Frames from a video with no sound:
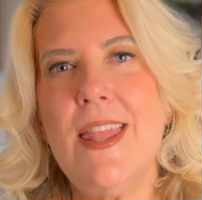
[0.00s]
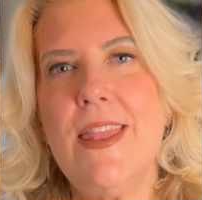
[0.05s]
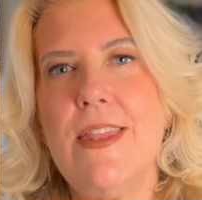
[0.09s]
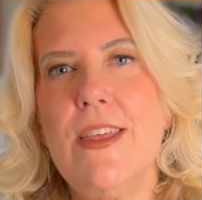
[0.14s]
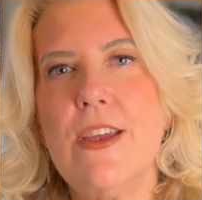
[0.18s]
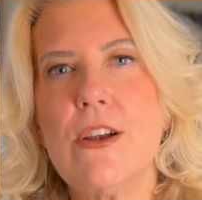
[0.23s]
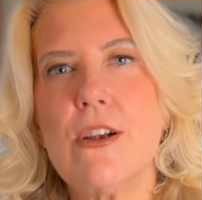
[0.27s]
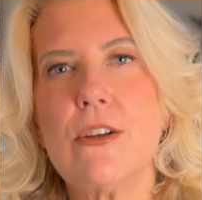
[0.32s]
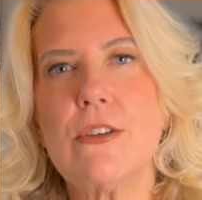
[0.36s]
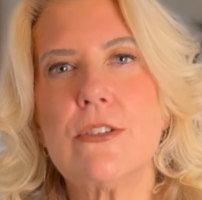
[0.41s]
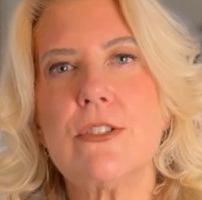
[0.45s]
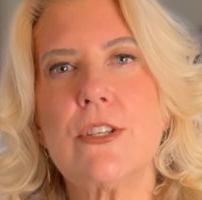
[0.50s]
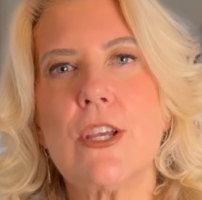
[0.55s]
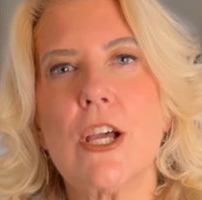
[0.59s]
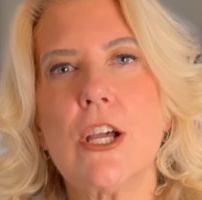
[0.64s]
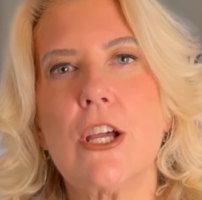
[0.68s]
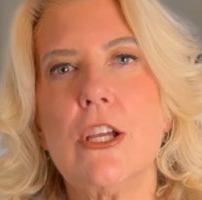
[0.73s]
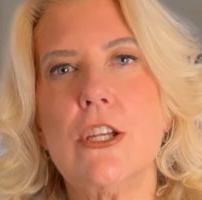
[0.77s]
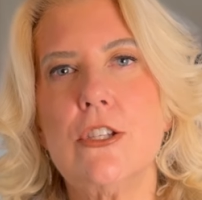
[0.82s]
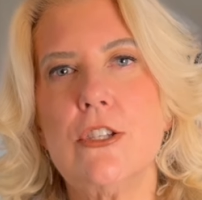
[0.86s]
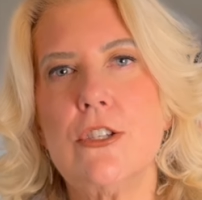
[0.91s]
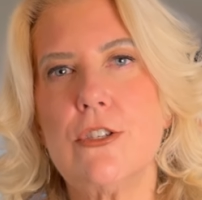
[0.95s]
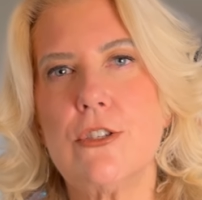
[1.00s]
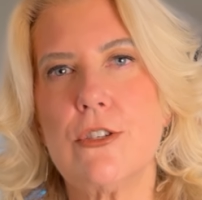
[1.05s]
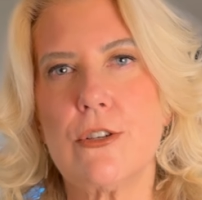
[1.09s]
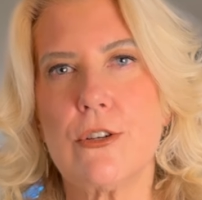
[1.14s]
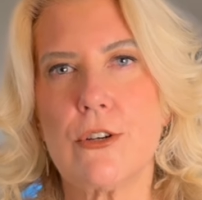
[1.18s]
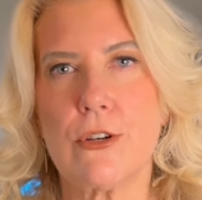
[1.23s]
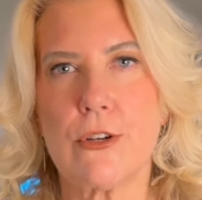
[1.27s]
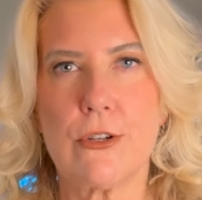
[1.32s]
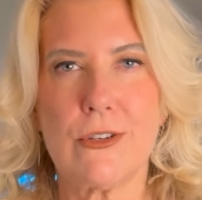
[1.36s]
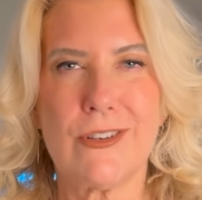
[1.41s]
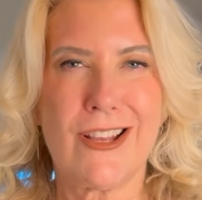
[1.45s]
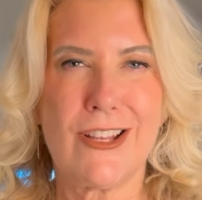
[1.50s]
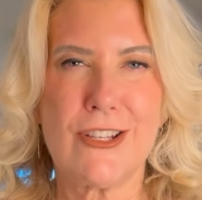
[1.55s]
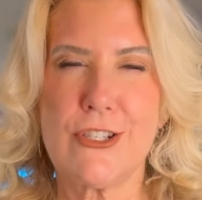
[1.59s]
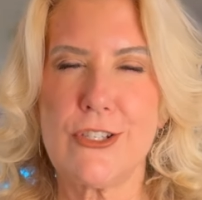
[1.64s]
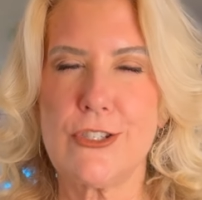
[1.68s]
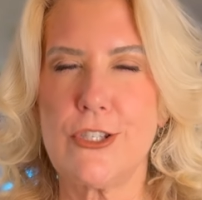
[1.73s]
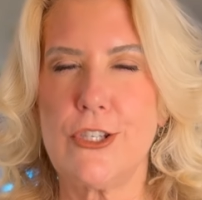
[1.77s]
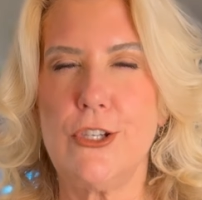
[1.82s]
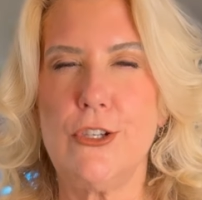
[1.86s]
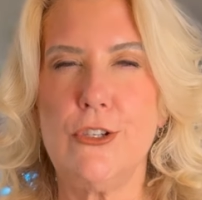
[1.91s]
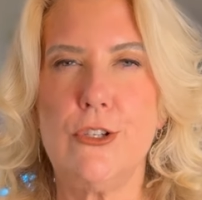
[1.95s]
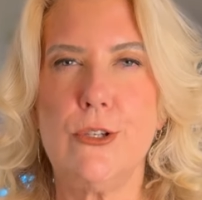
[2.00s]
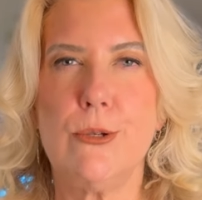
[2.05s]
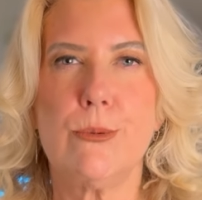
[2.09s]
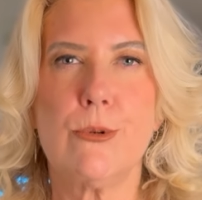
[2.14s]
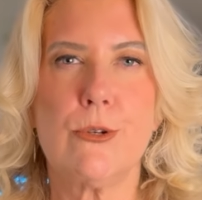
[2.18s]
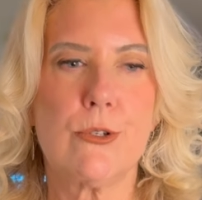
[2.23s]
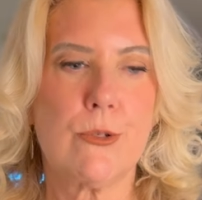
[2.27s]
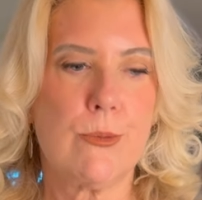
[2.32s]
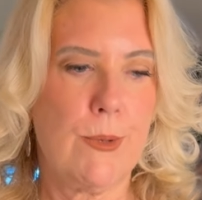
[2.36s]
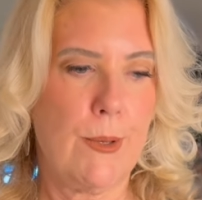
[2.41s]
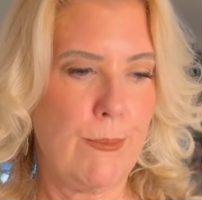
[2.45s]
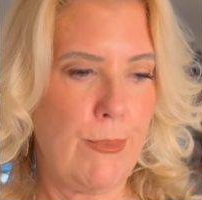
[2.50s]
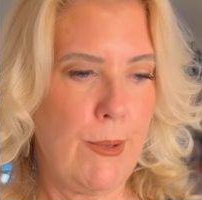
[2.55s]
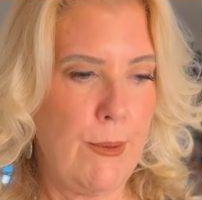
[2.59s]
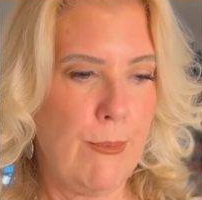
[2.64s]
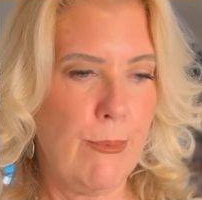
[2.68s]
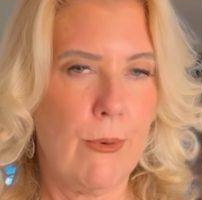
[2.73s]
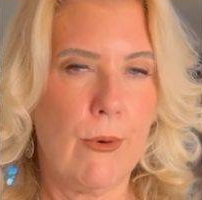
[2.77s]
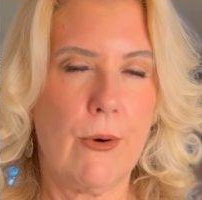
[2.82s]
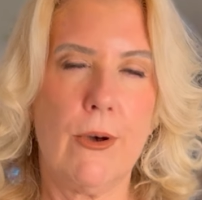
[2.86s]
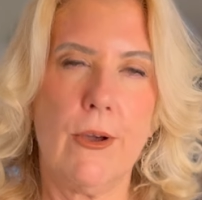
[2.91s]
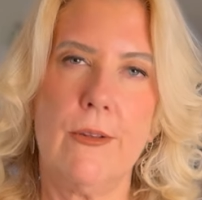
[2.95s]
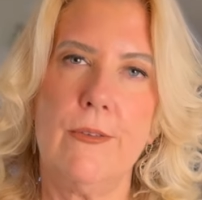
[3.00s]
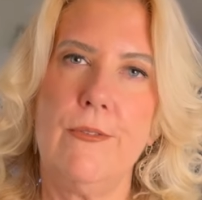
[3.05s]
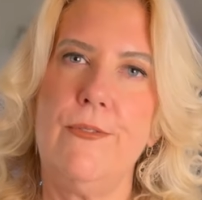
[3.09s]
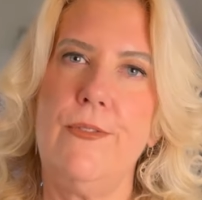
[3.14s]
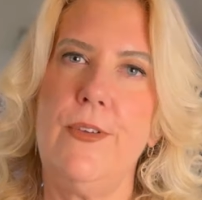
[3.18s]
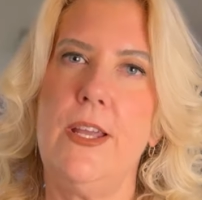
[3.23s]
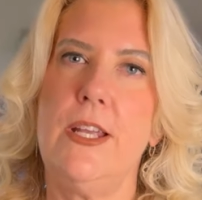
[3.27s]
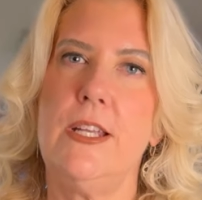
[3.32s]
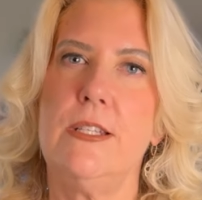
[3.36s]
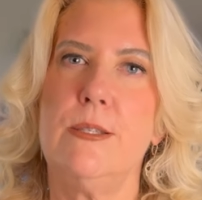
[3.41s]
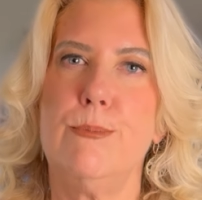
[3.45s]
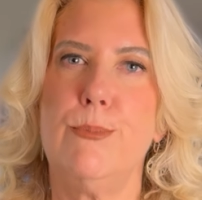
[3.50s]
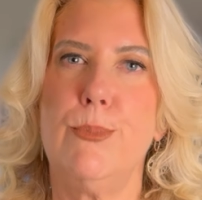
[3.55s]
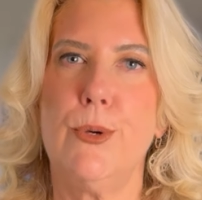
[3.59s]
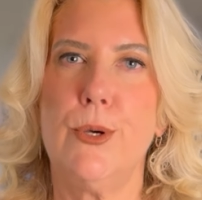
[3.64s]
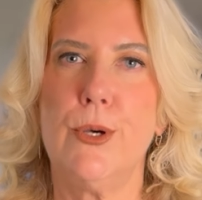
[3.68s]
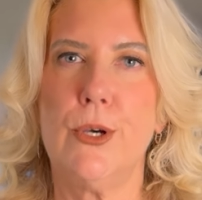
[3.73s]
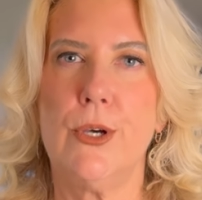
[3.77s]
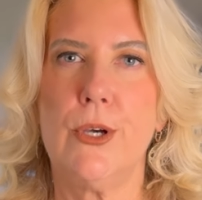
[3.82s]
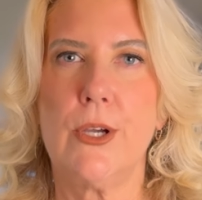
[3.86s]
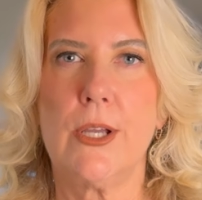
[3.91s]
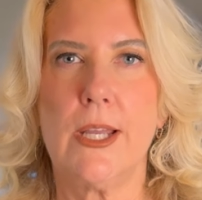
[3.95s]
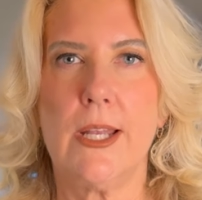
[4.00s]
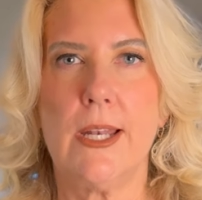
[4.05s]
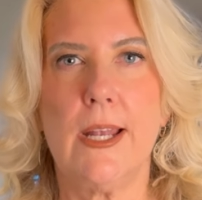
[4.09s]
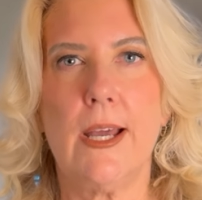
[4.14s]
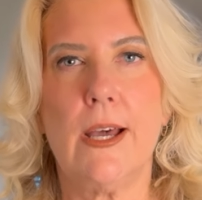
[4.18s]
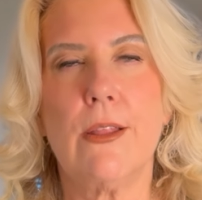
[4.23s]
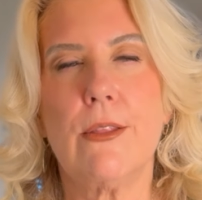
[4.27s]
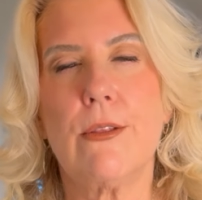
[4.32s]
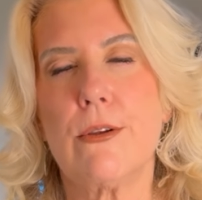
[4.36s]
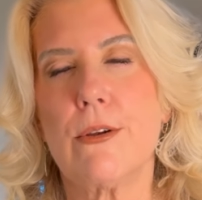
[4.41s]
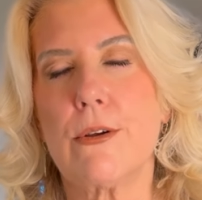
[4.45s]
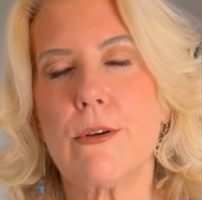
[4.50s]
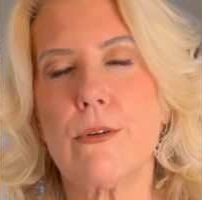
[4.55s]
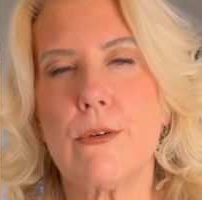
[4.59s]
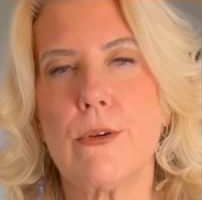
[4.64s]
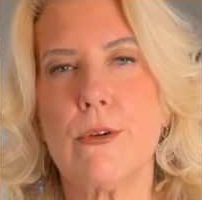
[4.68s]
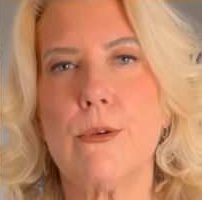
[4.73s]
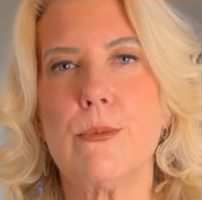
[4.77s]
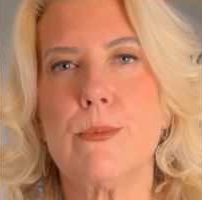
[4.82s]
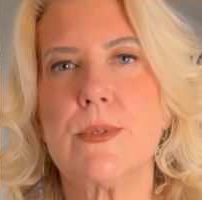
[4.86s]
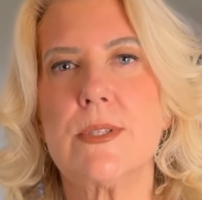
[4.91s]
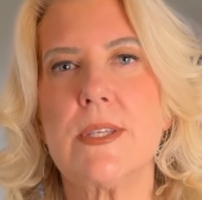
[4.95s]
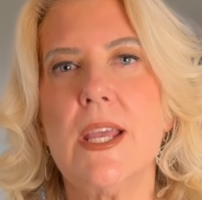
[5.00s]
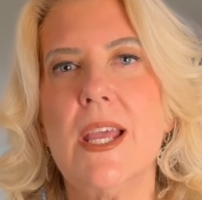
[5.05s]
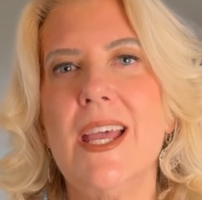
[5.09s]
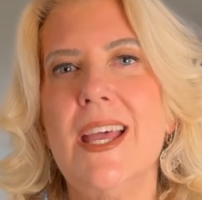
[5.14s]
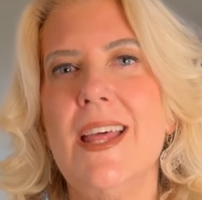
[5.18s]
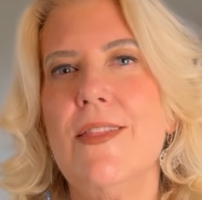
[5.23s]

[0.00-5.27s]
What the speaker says: There's a concern, not just YouTubers, but people on Facebook and other groups.